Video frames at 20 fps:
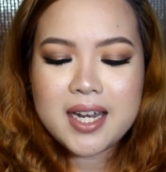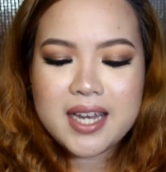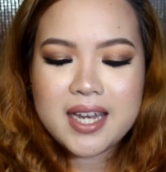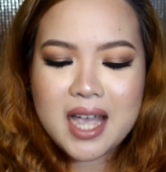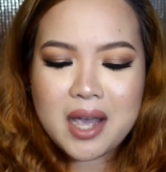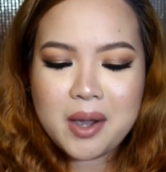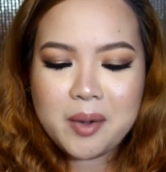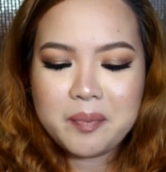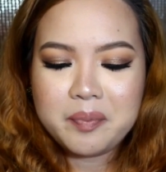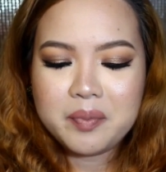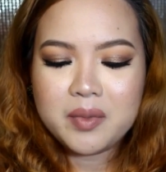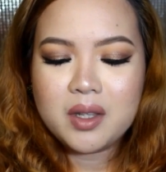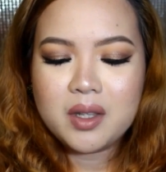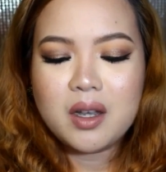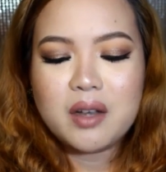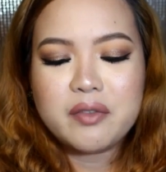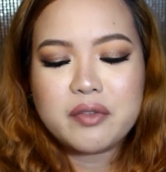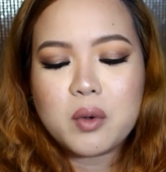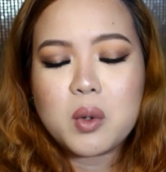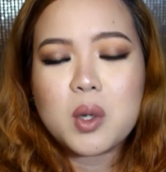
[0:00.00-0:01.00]
Now,
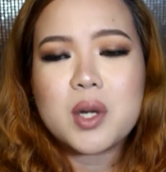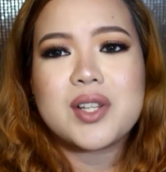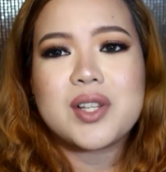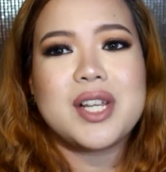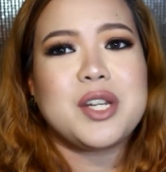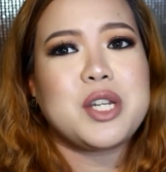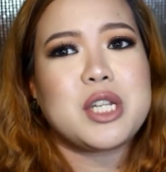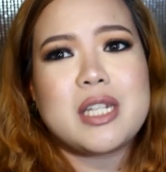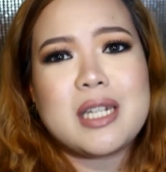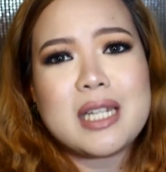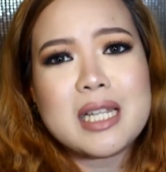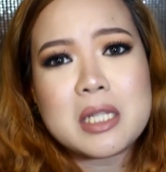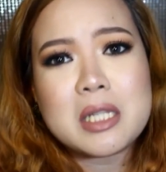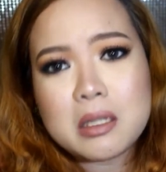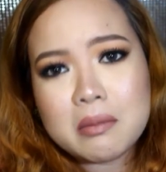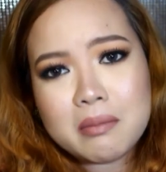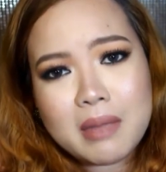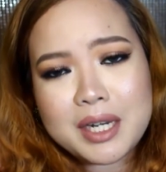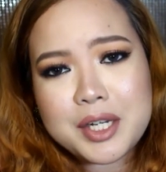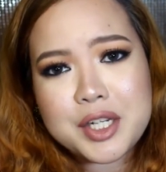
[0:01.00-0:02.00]
of course, I just
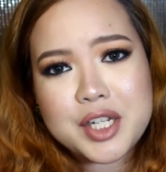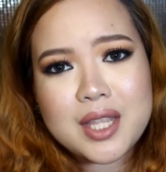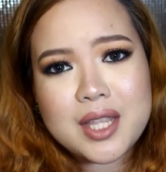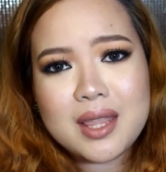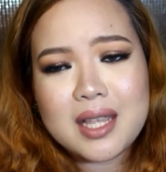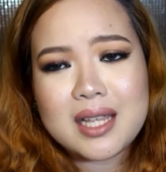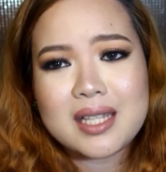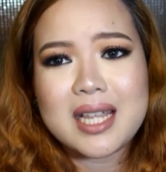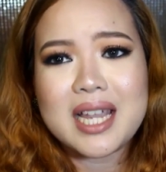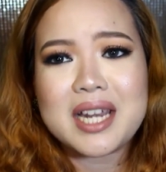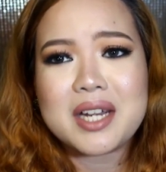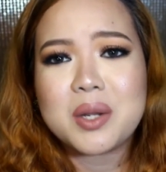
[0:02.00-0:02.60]
need to mention this.